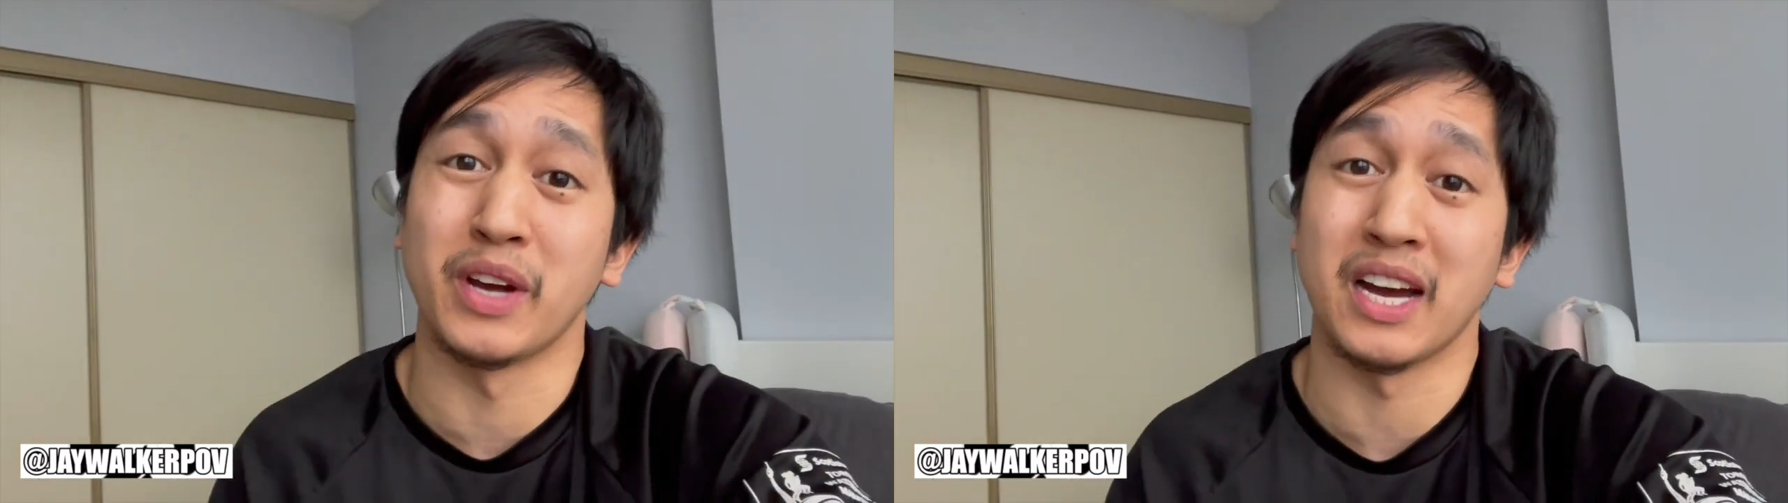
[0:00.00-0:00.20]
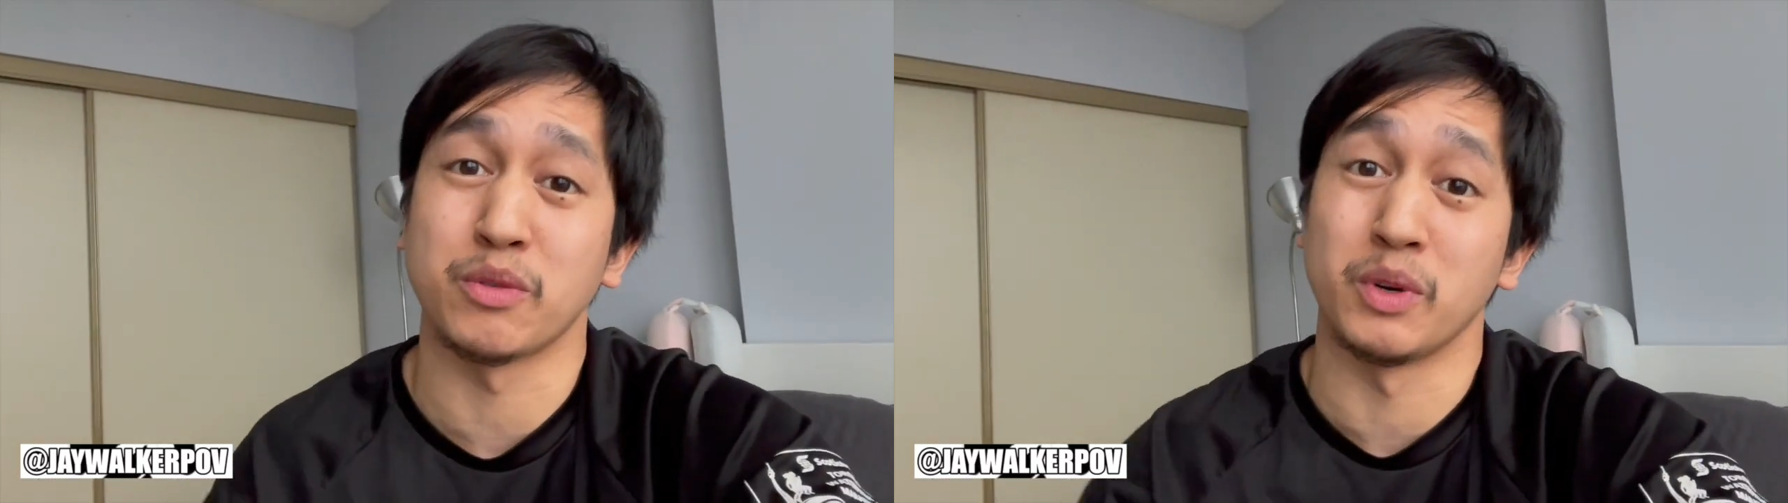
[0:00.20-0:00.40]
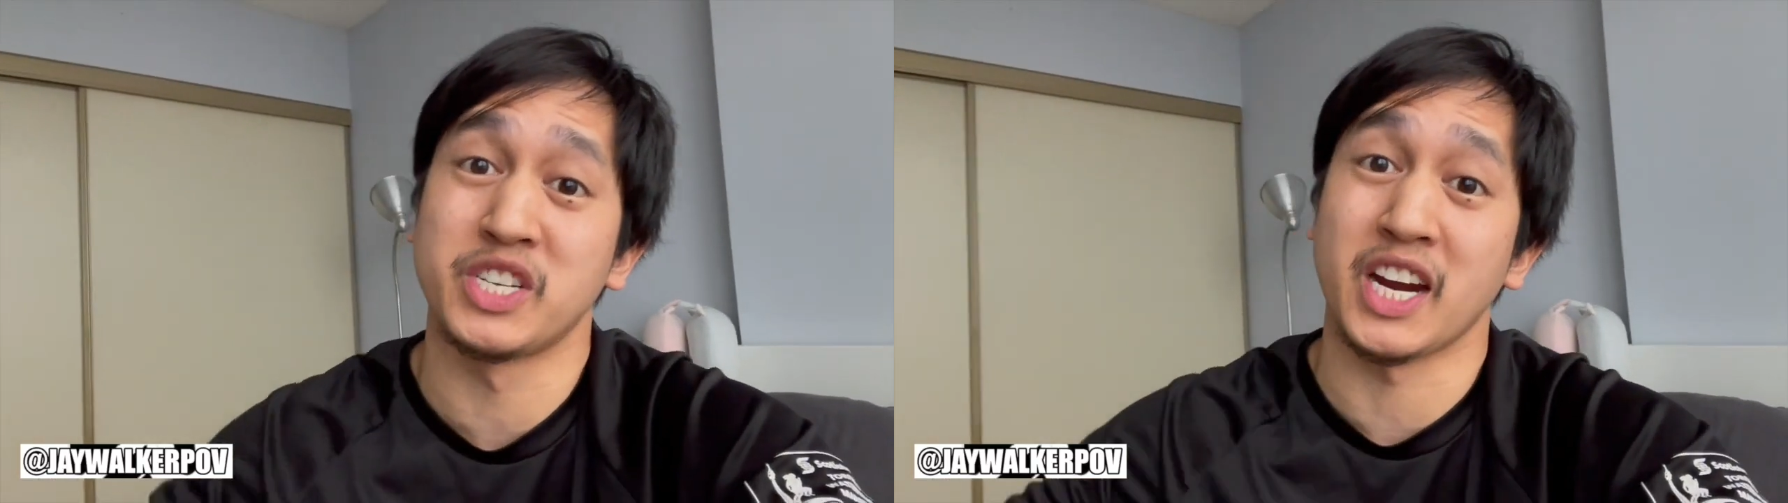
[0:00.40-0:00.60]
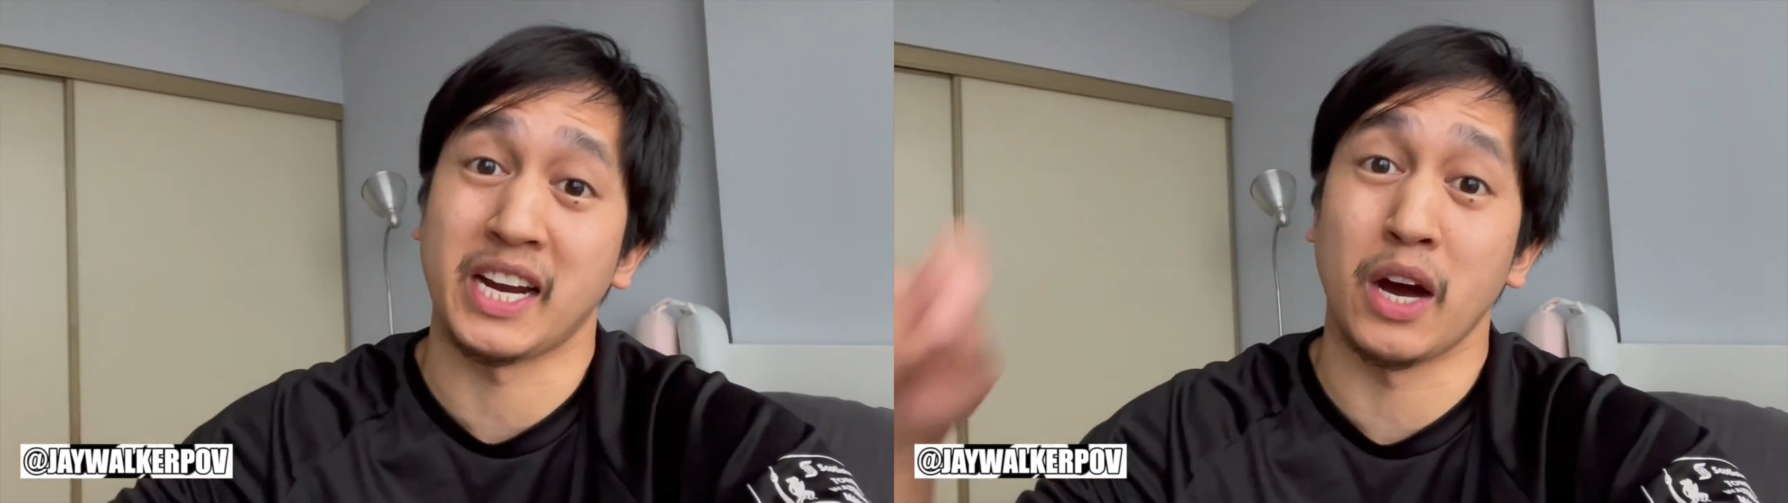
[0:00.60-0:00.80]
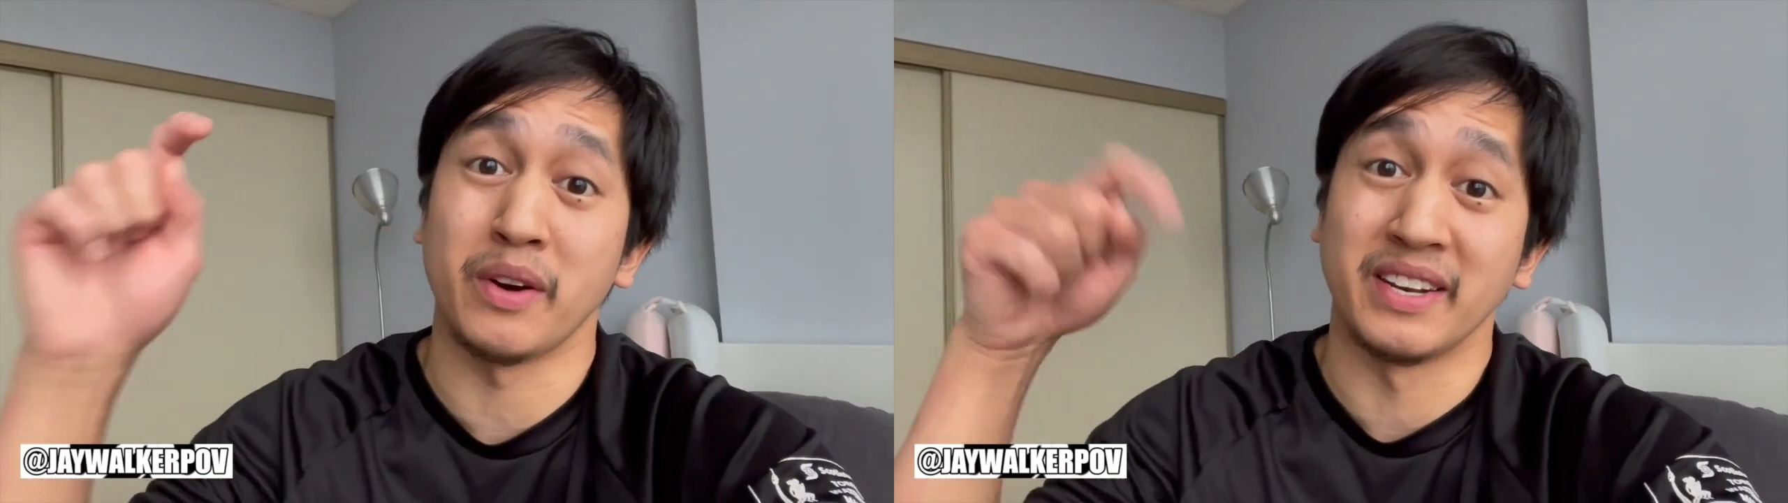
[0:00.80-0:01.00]
guys will check
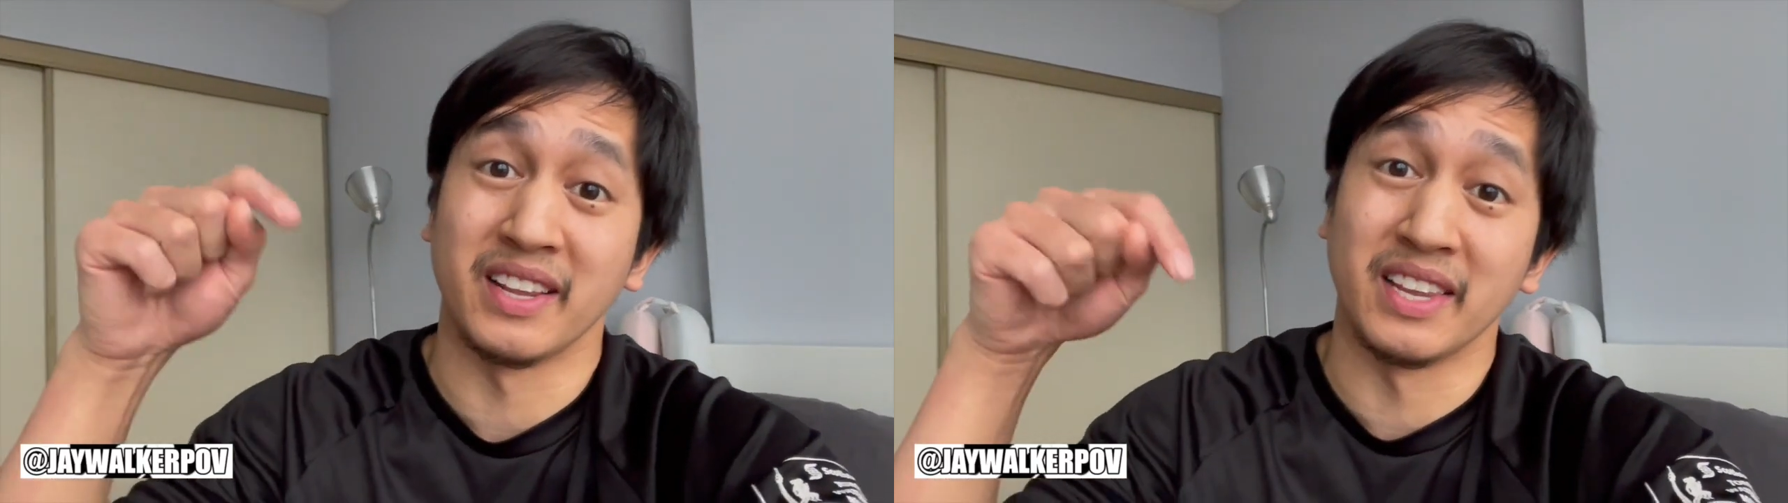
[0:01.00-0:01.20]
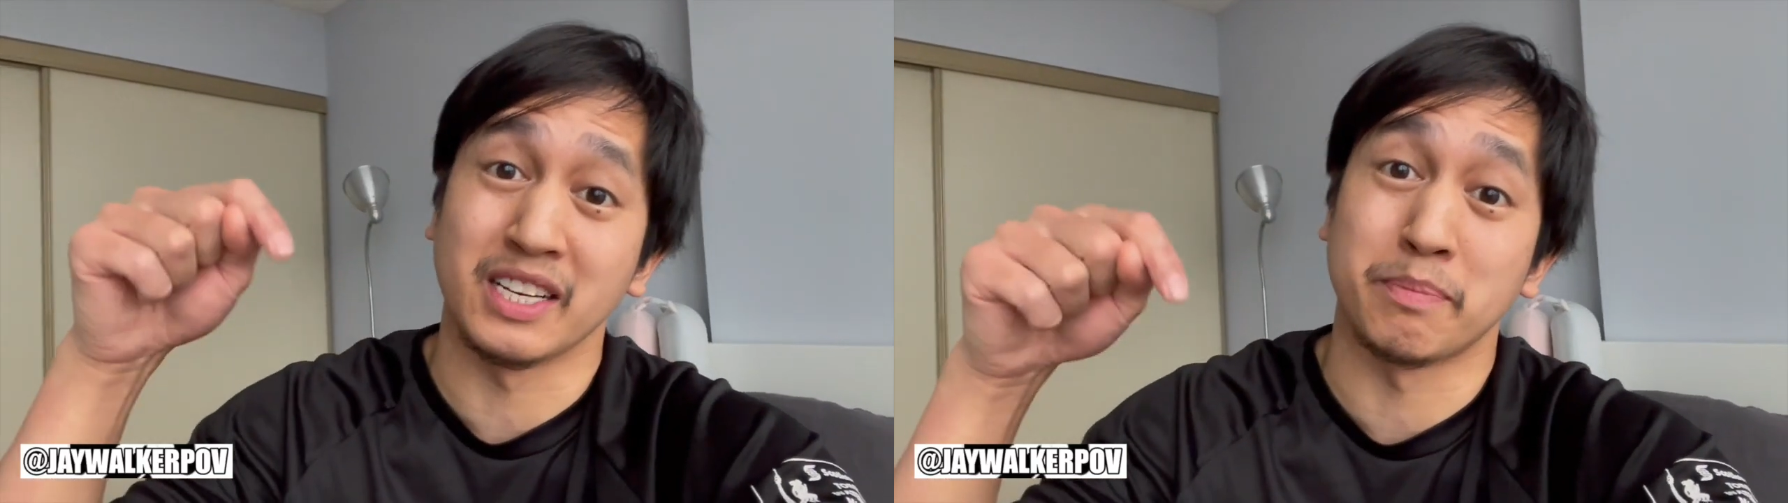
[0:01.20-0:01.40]
out in the links